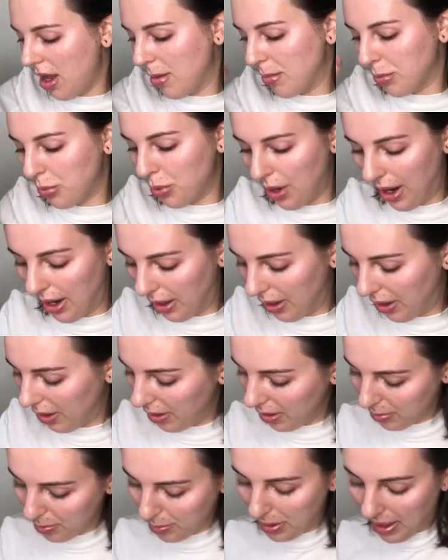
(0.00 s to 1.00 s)

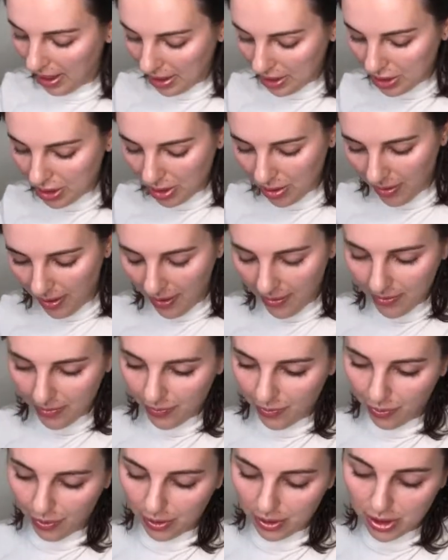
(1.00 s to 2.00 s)
prior, but I do
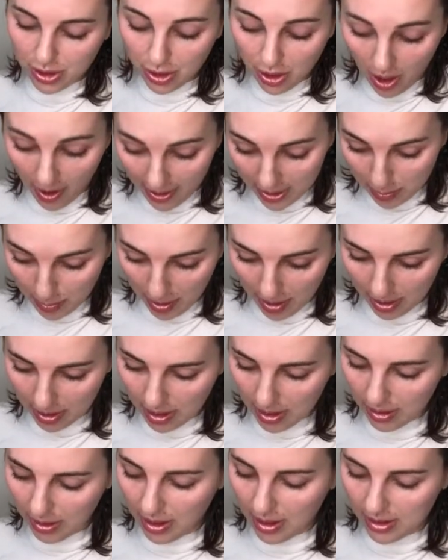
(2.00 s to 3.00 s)
to cosmetic
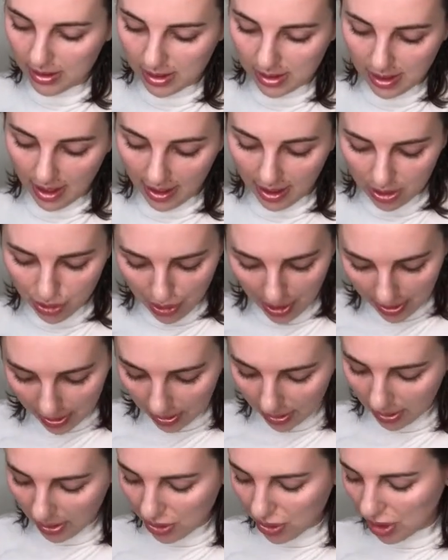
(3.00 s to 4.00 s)
needling, so that could
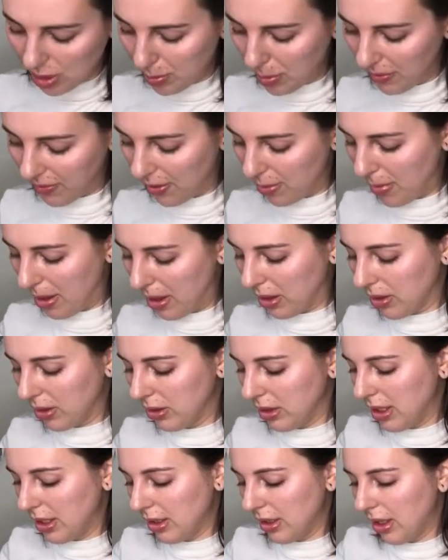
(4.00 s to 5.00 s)
technically just be for medical
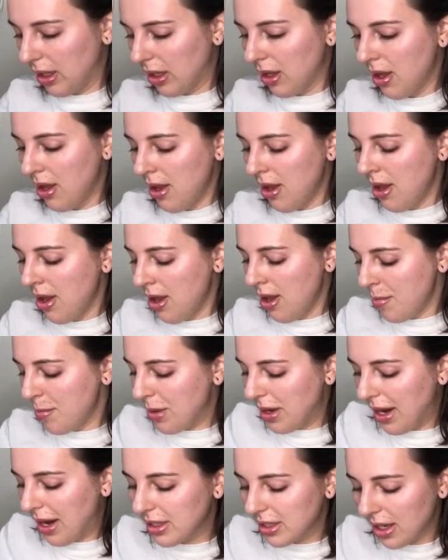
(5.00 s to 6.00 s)
needling.
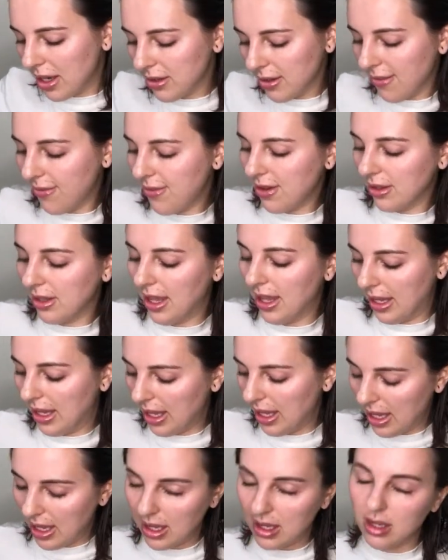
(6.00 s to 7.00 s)
But I tend to feel like
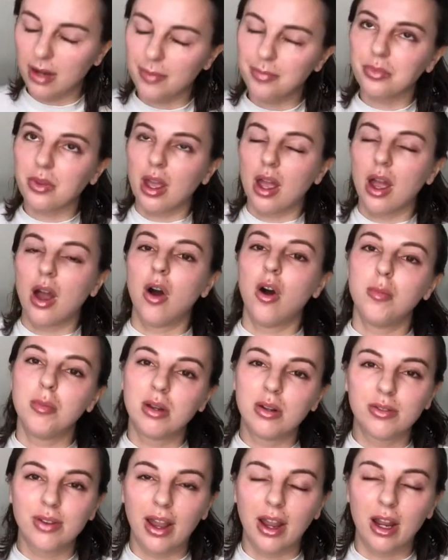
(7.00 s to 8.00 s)
in a home
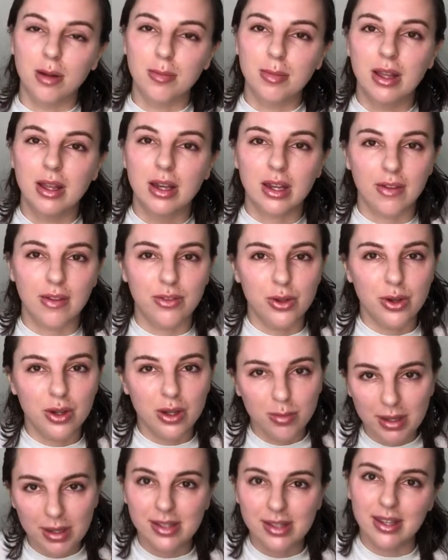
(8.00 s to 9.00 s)
environment, if you
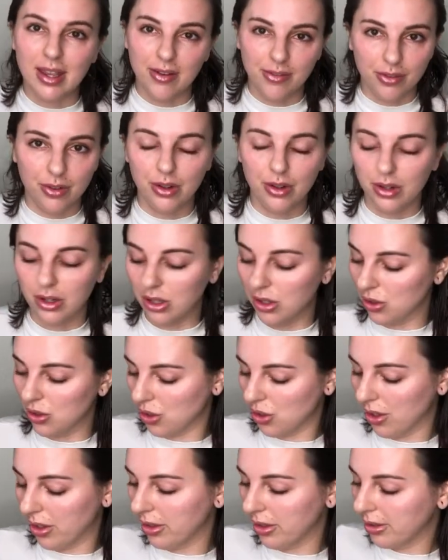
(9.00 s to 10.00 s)
could be safer, you
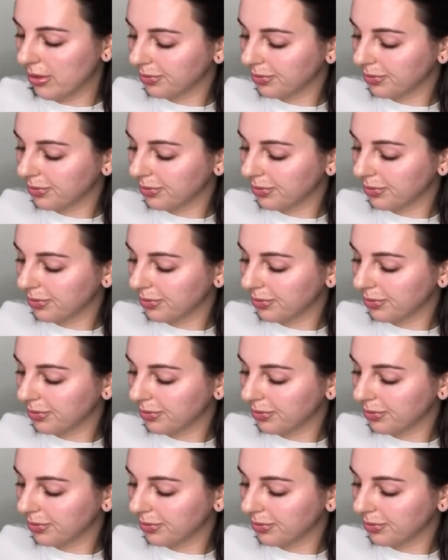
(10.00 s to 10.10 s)
should.